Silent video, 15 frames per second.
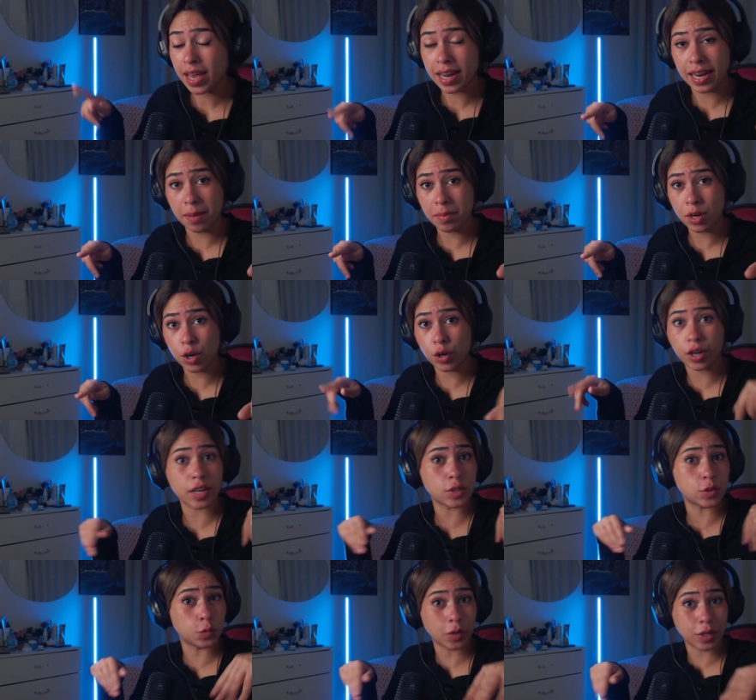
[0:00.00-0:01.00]
Let me know,
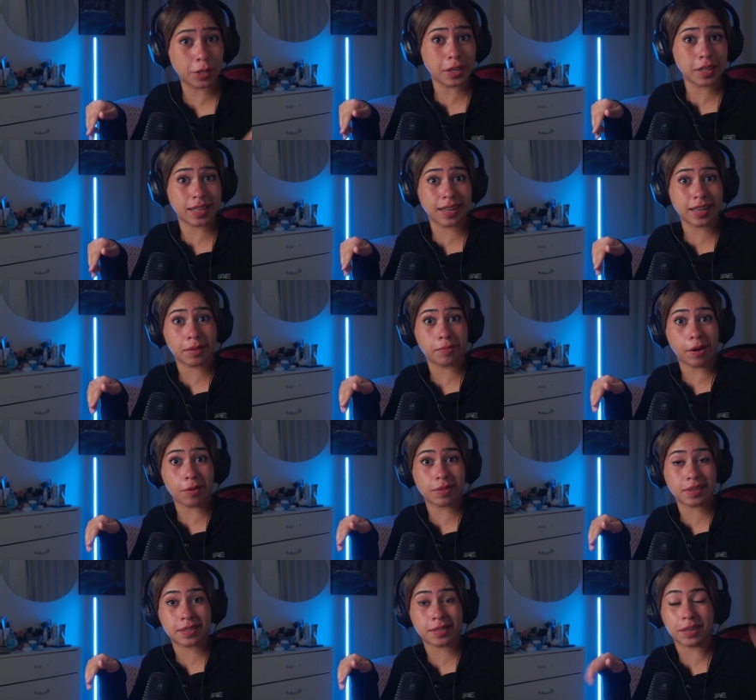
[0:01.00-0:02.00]
guys, what do you think
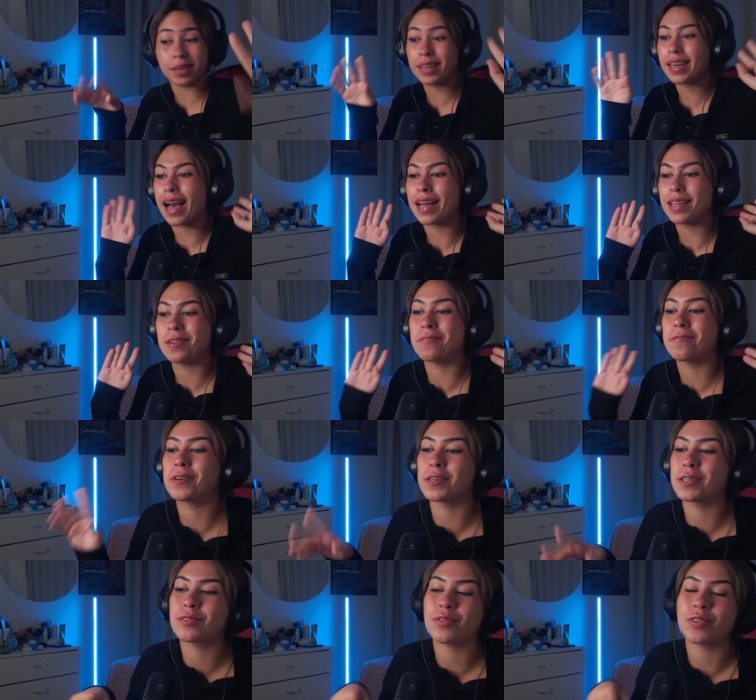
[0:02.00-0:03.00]
about this song? And of
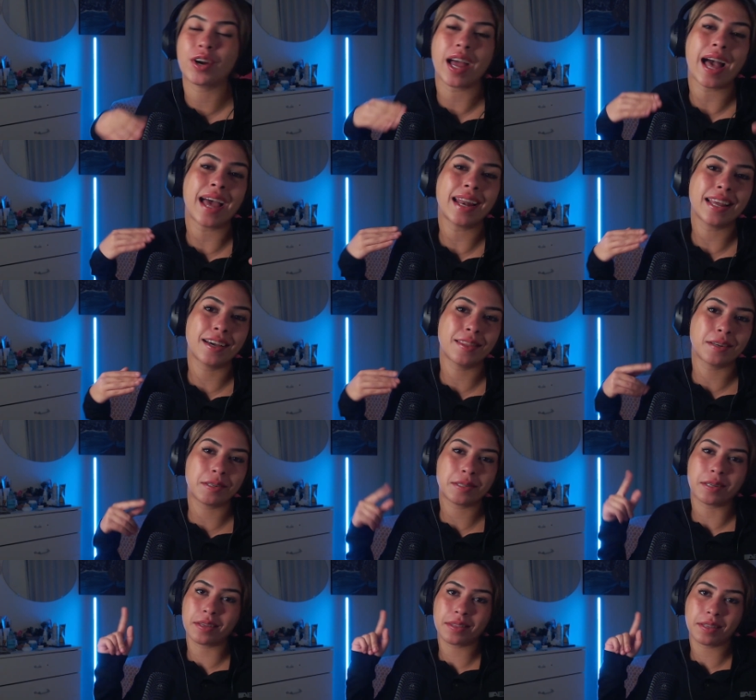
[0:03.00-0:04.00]
course, for any other
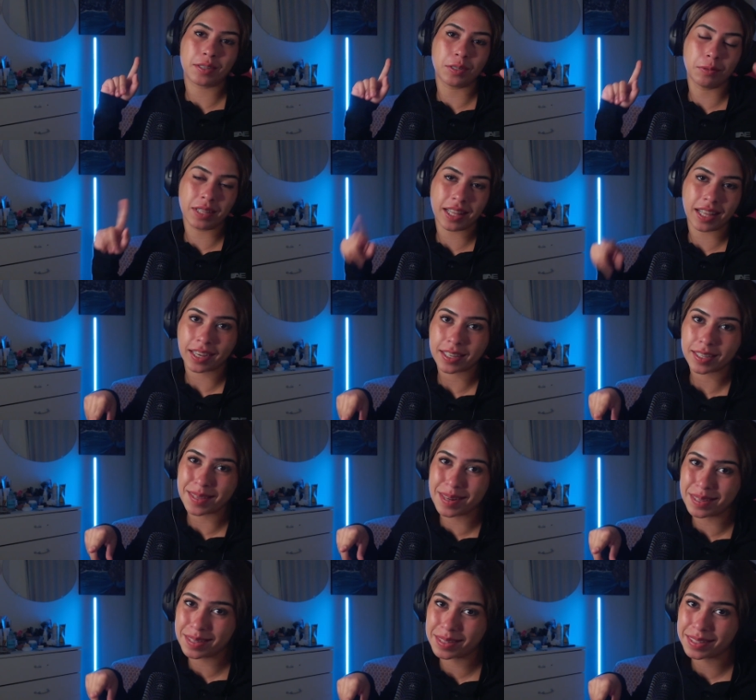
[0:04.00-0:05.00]
song that you would like us
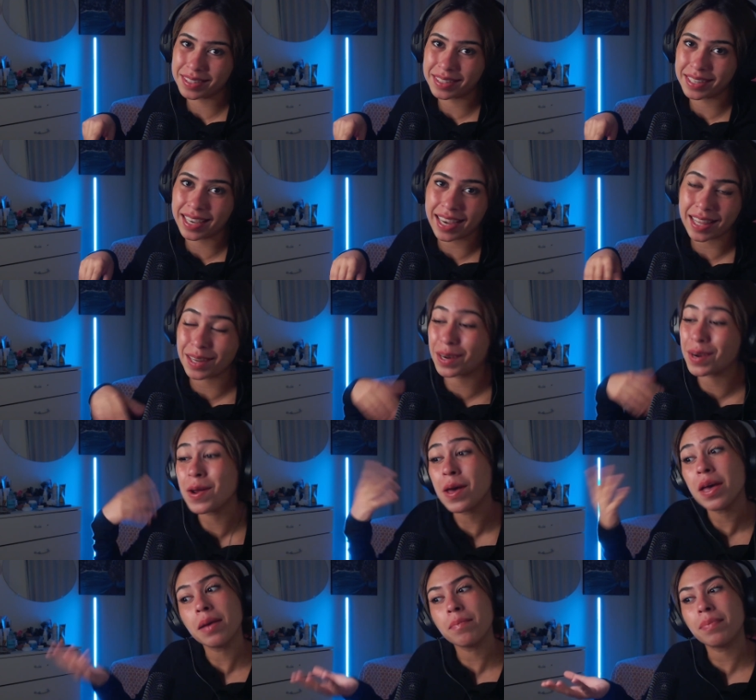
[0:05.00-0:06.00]
to listen to together,
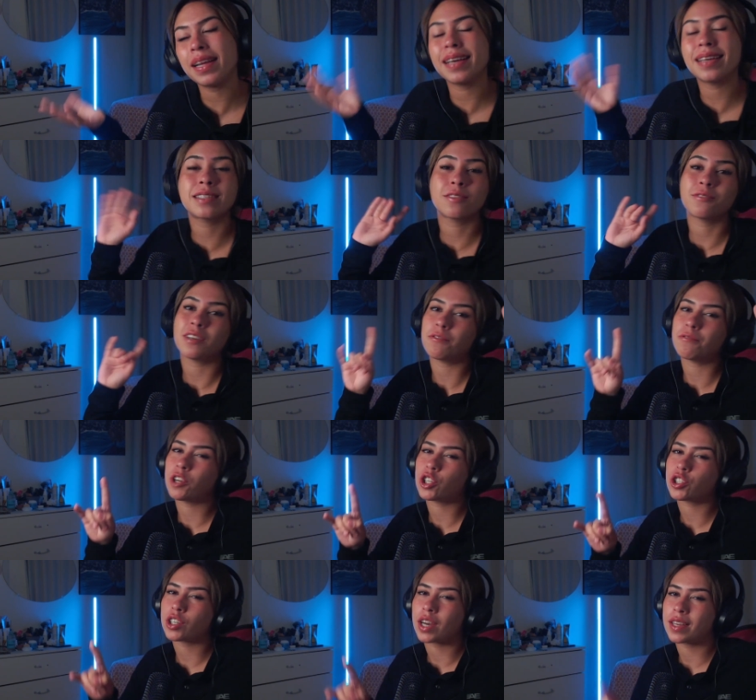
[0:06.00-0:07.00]
please feel
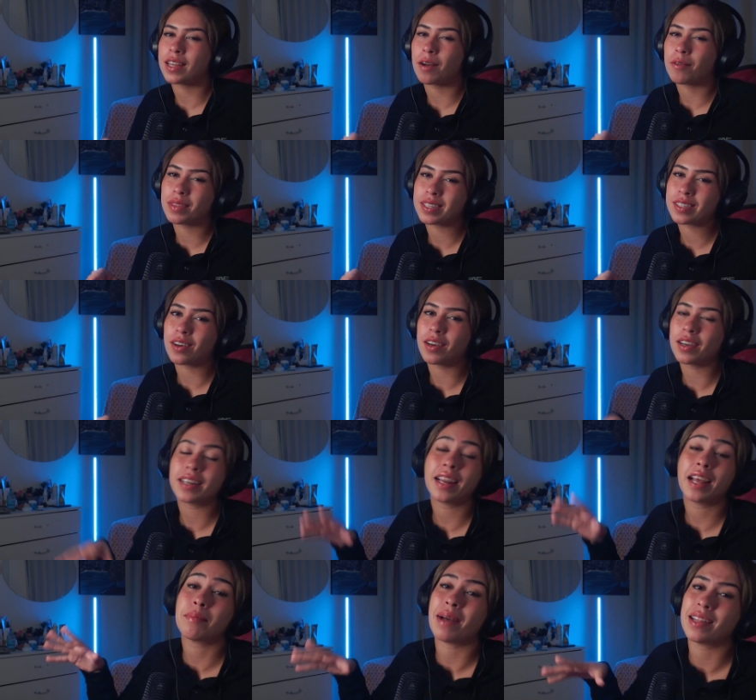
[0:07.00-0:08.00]
free to write down the song
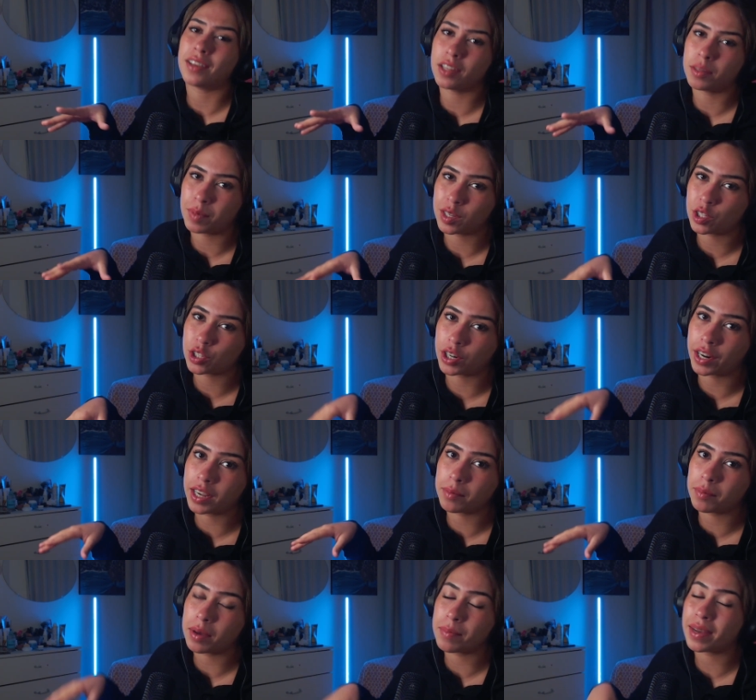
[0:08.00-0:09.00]
name and I'd be
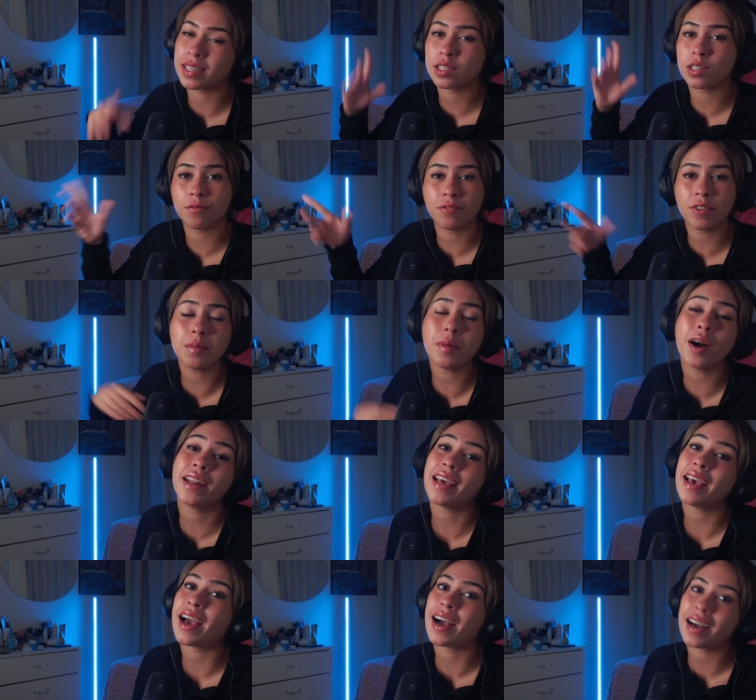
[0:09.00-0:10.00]
trying my best to film
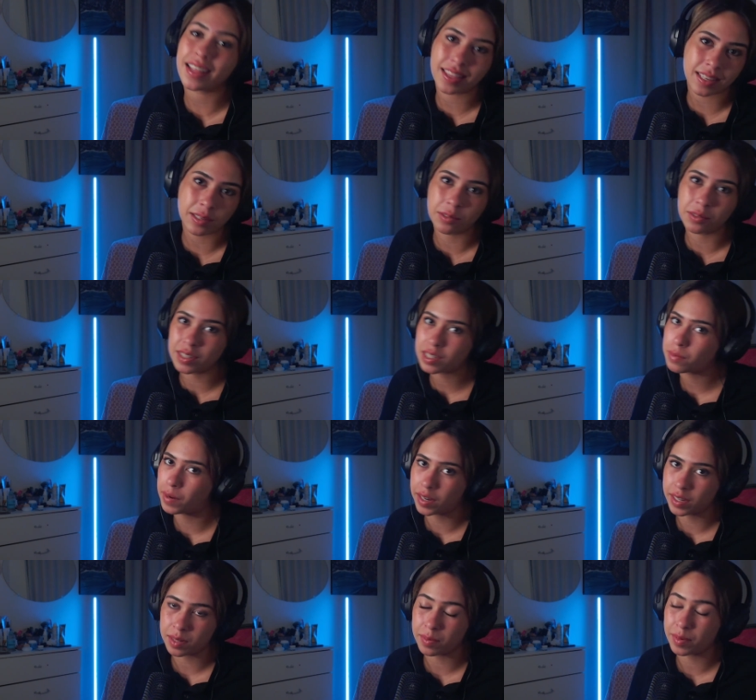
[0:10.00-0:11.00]
on it as soon as
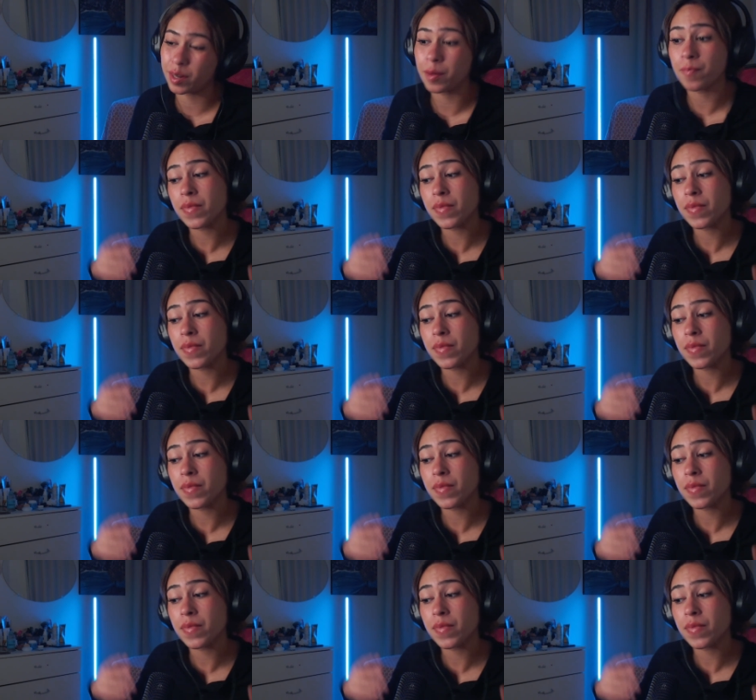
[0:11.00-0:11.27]
possible.